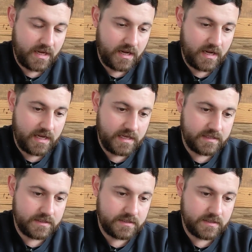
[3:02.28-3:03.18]

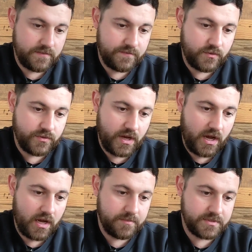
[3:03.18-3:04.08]
And for the
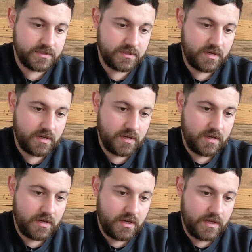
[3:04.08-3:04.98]
hops,
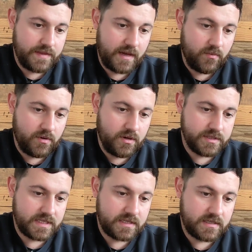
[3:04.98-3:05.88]
there
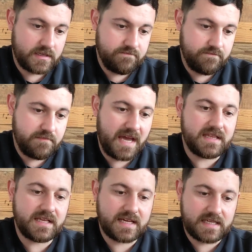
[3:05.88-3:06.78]
was
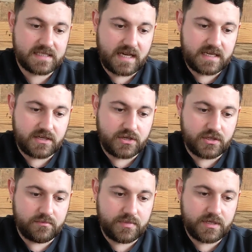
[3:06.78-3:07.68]
mainly Cascade and
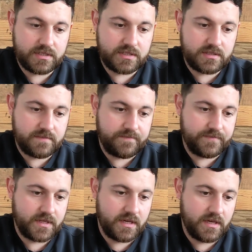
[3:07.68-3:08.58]
Columbus,
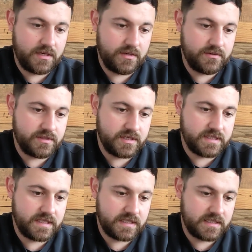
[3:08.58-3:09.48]
used at
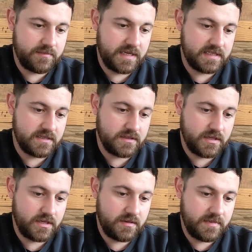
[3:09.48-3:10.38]
60 minutes and
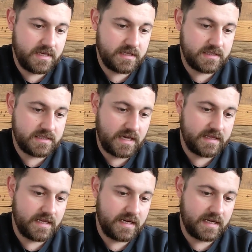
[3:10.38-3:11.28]
30 minutes,
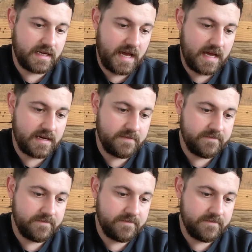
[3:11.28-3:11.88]
and then again